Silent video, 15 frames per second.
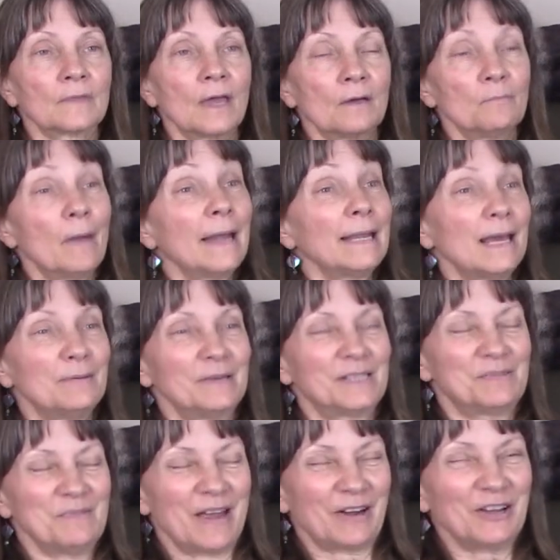My name
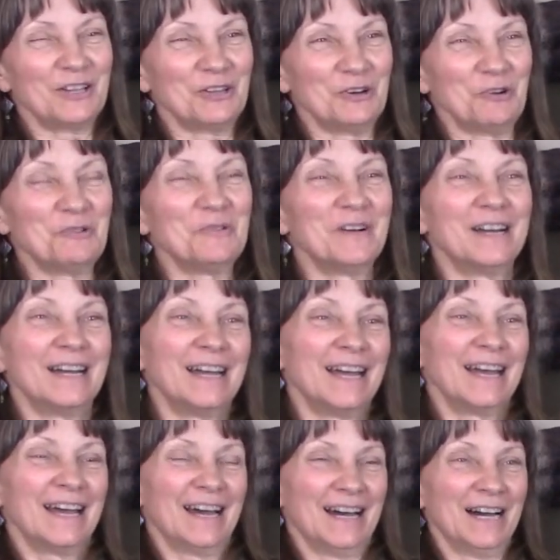is Mary Lou,
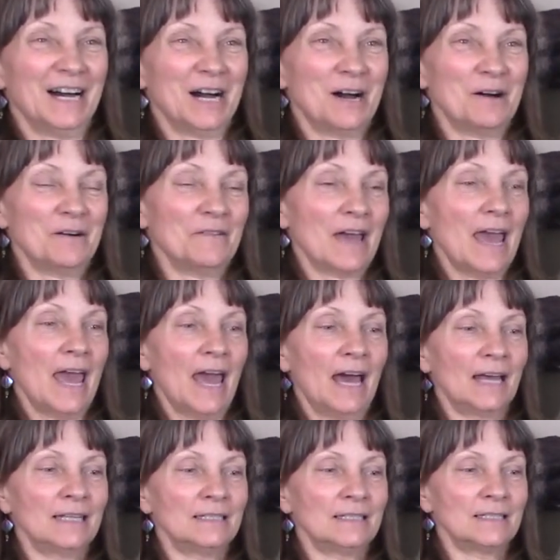
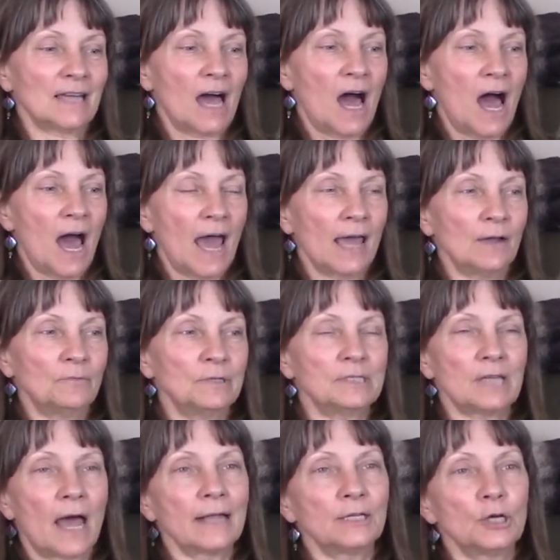and I was
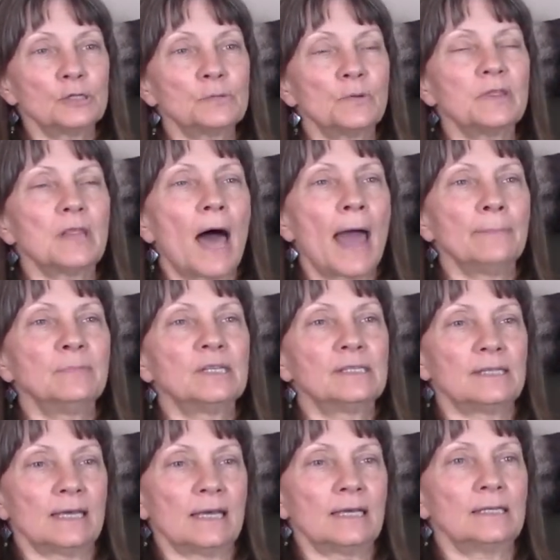diagnosed with Lyme
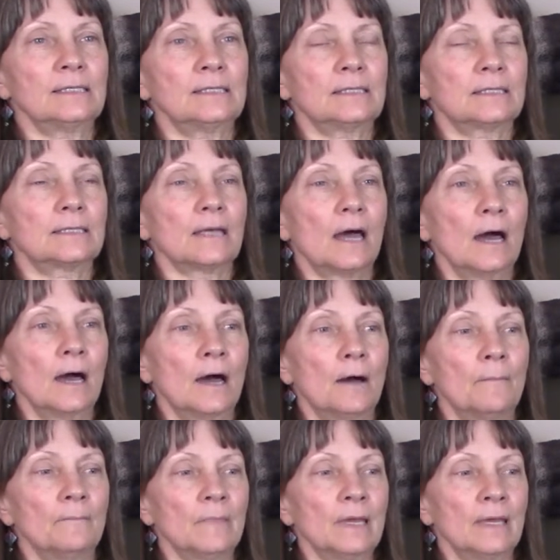disease
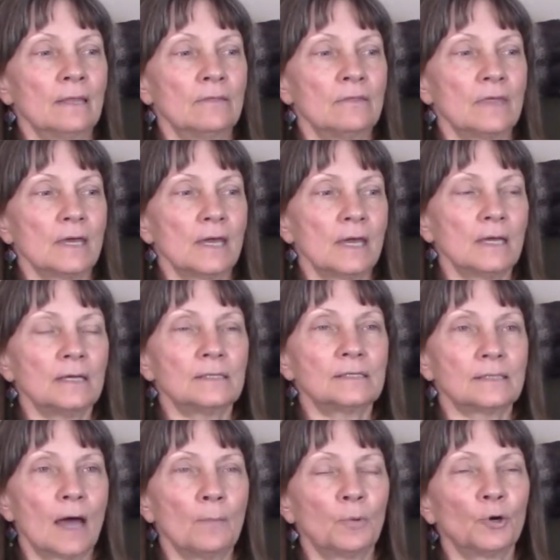in the
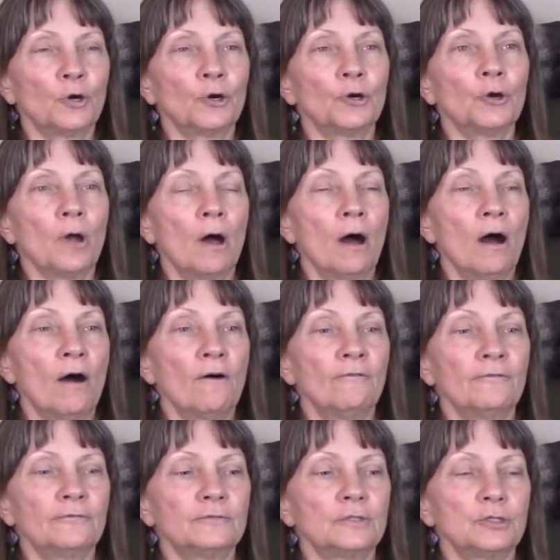summer
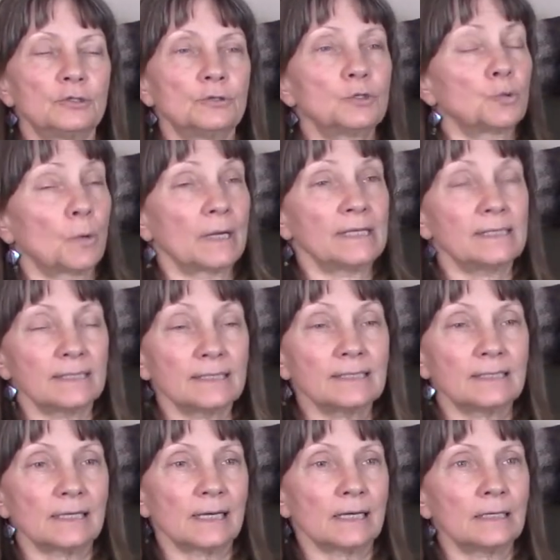of
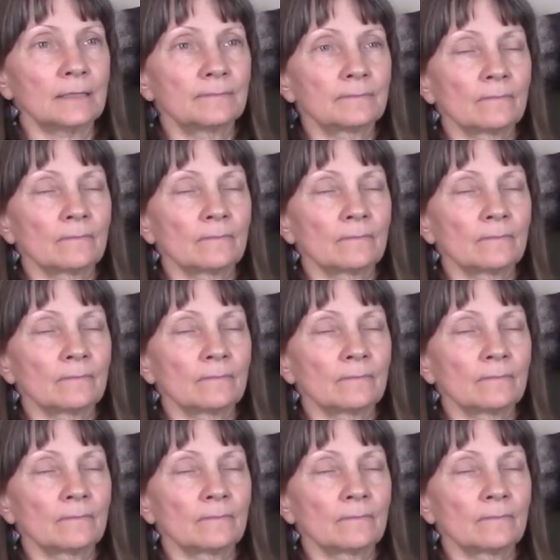2016.